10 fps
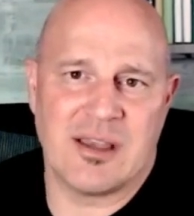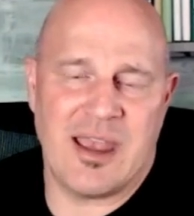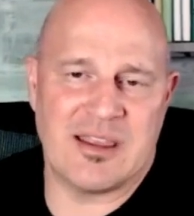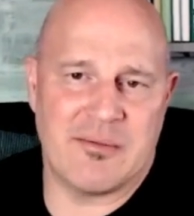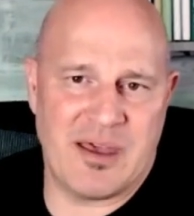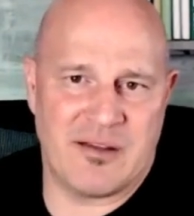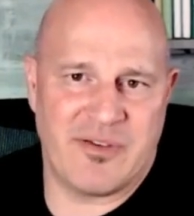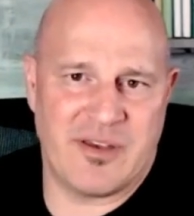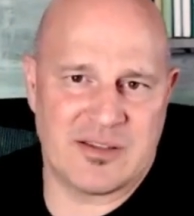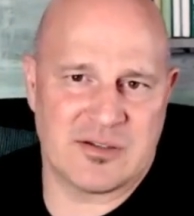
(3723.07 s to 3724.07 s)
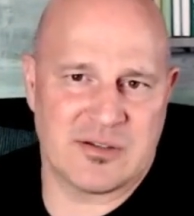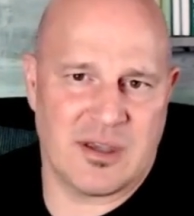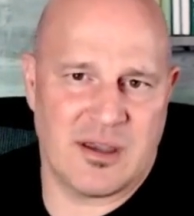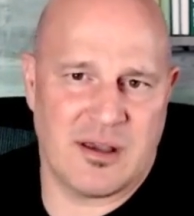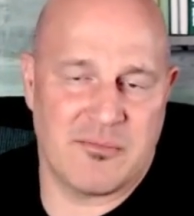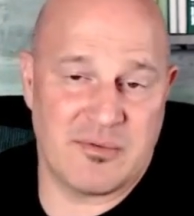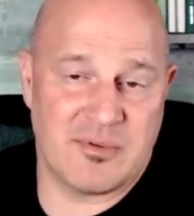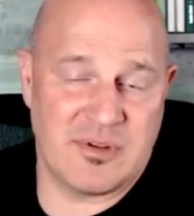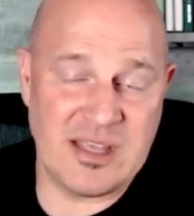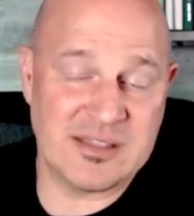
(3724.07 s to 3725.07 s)
and the benefits,
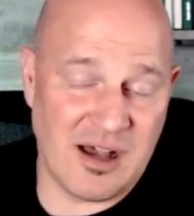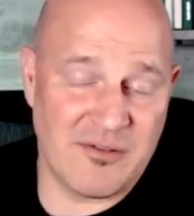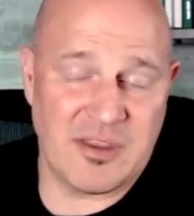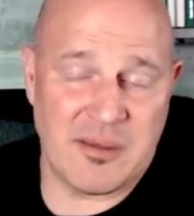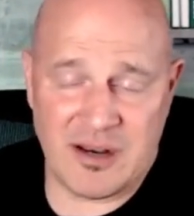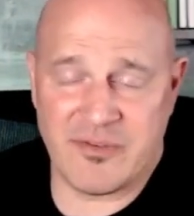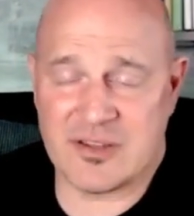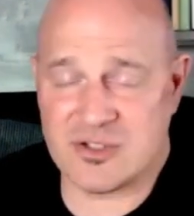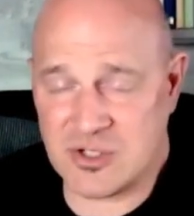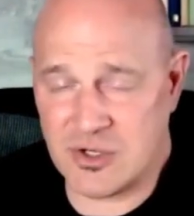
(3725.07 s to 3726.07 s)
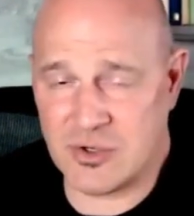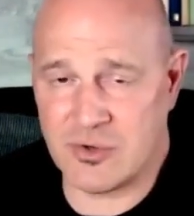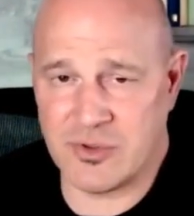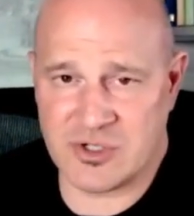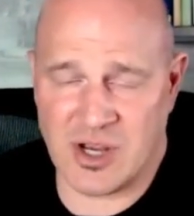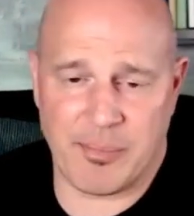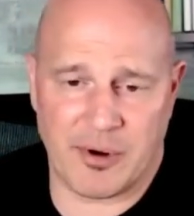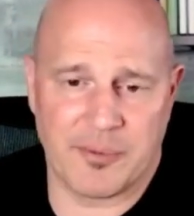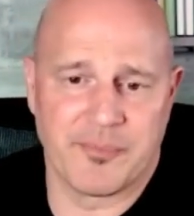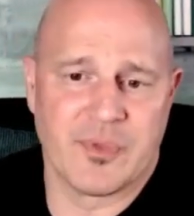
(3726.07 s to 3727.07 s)
needs of and the benefits to the shopper.